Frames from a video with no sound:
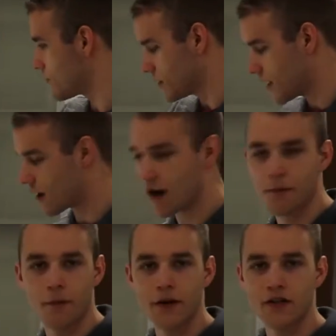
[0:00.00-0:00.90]
We'll take a
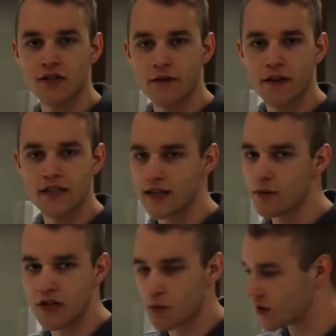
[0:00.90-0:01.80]
couple pictures of it, see
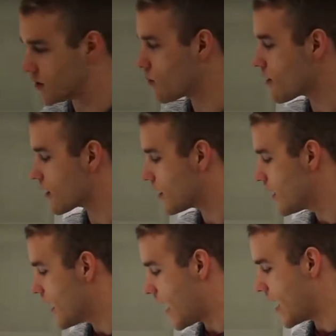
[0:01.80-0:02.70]
which ones work,
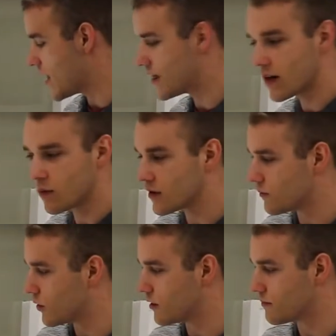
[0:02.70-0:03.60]
and then
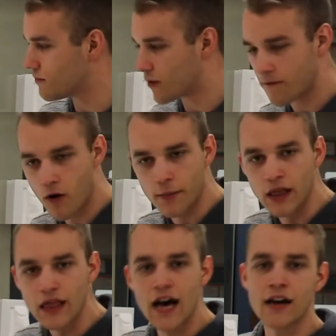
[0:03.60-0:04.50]
we'll perform a
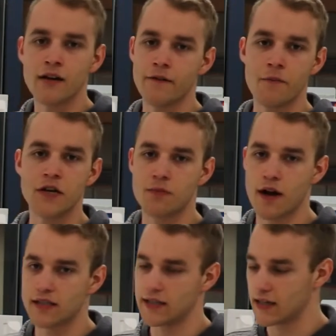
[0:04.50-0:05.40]
lot of image
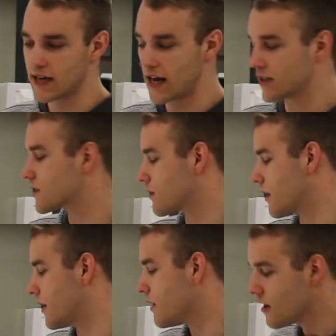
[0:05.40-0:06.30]
processing tasks on it.